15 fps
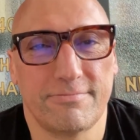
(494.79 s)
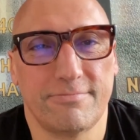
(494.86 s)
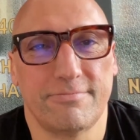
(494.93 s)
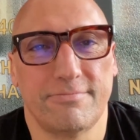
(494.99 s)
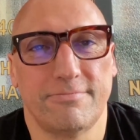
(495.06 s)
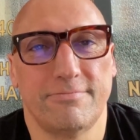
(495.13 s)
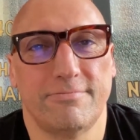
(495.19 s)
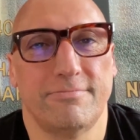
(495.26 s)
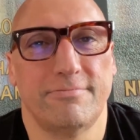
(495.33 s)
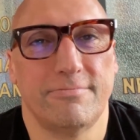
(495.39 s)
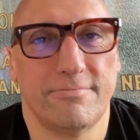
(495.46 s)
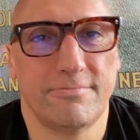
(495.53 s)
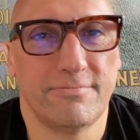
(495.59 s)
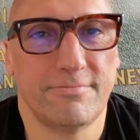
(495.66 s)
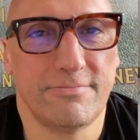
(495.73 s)

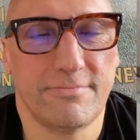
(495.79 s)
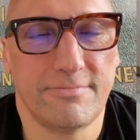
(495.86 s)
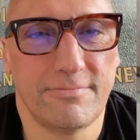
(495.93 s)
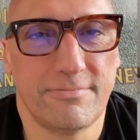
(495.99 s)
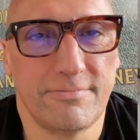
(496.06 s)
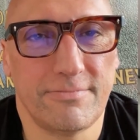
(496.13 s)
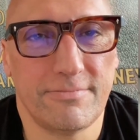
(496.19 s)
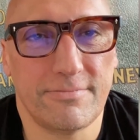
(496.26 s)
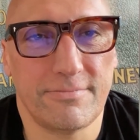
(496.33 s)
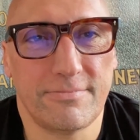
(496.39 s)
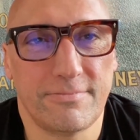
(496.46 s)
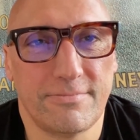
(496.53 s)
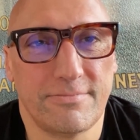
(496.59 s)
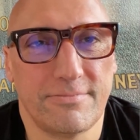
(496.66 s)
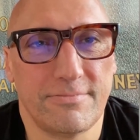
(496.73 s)

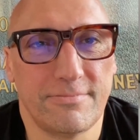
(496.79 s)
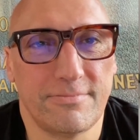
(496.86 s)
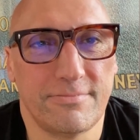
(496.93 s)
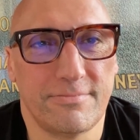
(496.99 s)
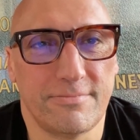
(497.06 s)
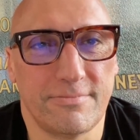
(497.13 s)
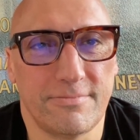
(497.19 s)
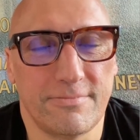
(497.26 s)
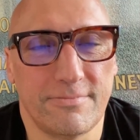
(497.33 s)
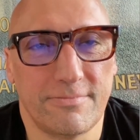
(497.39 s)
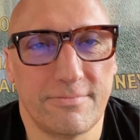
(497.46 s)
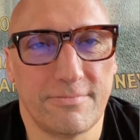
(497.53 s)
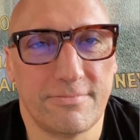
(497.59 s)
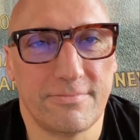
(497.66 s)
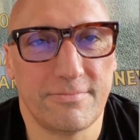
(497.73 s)

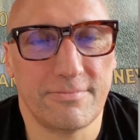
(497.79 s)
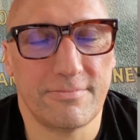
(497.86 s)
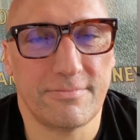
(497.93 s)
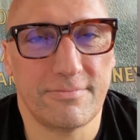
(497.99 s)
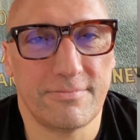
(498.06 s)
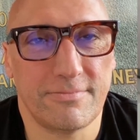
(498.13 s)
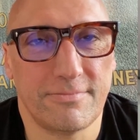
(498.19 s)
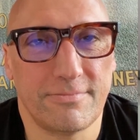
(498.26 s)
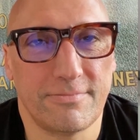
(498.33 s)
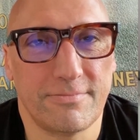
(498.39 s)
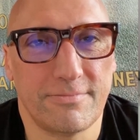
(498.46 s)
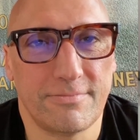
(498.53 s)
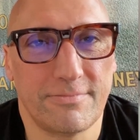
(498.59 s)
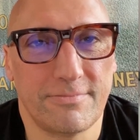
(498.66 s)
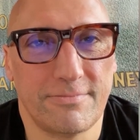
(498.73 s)

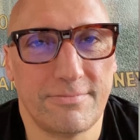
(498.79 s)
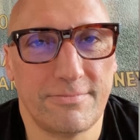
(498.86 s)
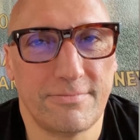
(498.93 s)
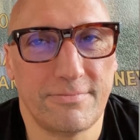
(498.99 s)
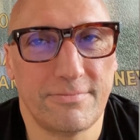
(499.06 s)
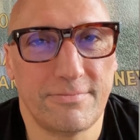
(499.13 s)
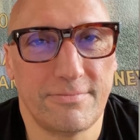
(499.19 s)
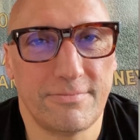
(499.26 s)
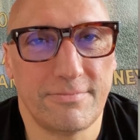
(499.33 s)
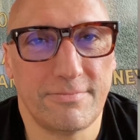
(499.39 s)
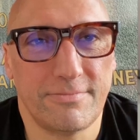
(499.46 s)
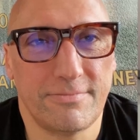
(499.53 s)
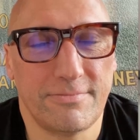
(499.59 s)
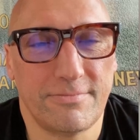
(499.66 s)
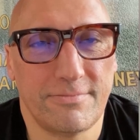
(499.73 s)

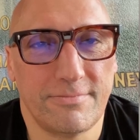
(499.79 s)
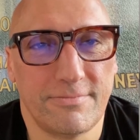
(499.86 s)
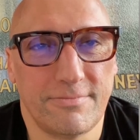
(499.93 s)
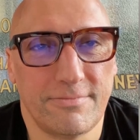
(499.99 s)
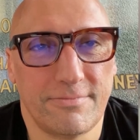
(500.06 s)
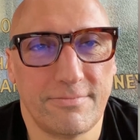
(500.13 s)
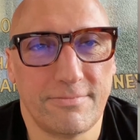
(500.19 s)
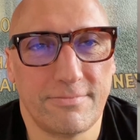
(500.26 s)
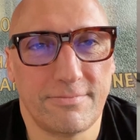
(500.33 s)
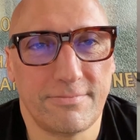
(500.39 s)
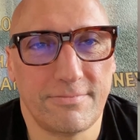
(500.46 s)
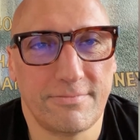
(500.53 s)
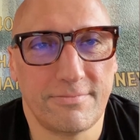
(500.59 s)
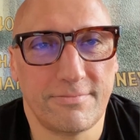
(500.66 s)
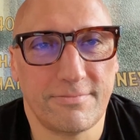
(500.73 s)

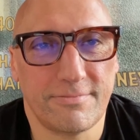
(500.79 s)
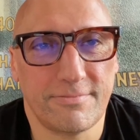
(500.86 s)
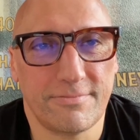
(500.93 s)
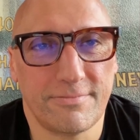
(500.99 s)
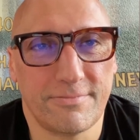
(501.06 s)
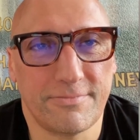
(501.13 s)
The person shown says nothing.